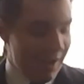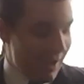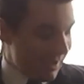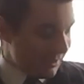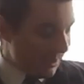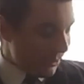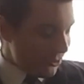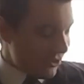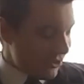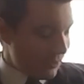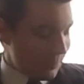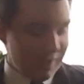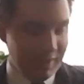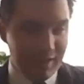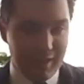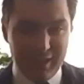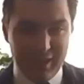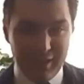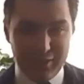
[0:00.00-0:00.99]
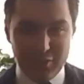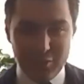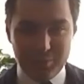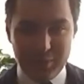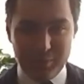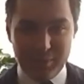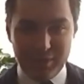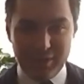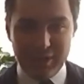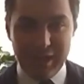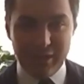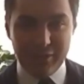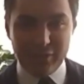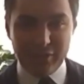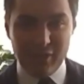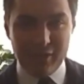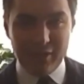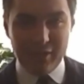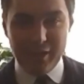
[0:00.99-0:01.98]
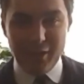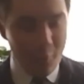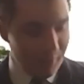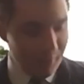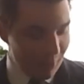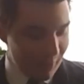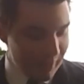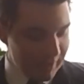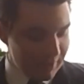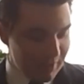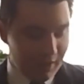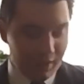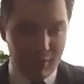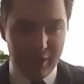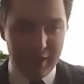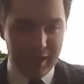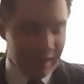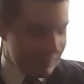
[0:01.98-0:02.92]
Don't just be cooped up in your house all day. Open a window.